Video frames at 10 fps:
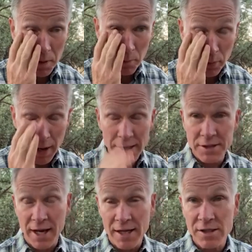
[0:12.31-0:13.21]

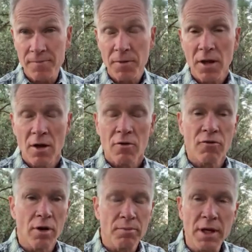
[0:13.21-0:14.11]
process
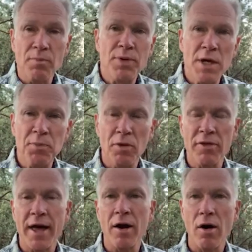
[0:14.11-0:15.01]
from being people
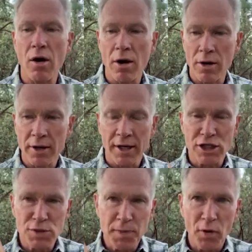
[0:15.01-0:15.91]
that are
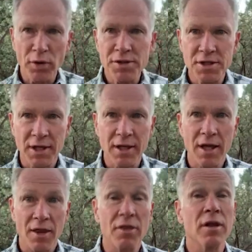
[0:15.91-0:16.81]
experiencing
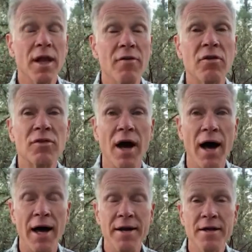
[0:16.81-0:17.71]
the love of
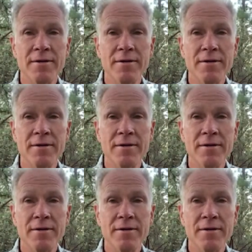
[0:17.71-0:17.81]
God